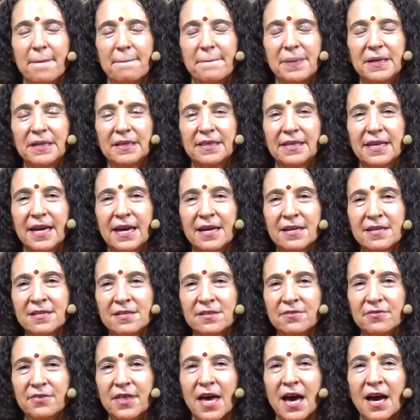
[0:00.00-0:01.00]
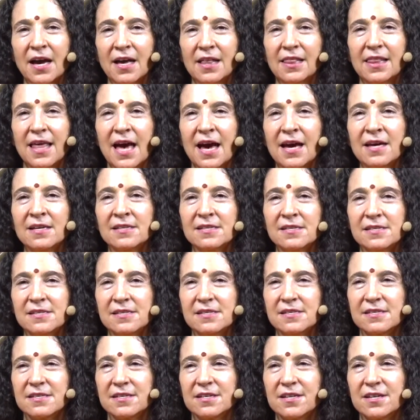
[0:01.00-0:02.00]
But at the end of that
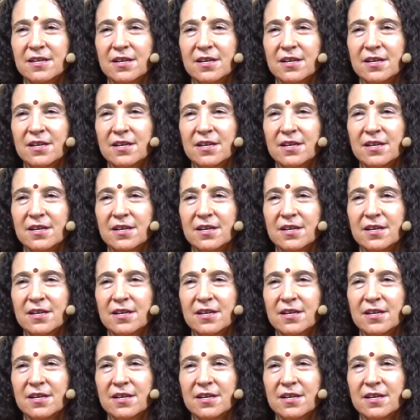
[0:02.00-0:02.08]
class,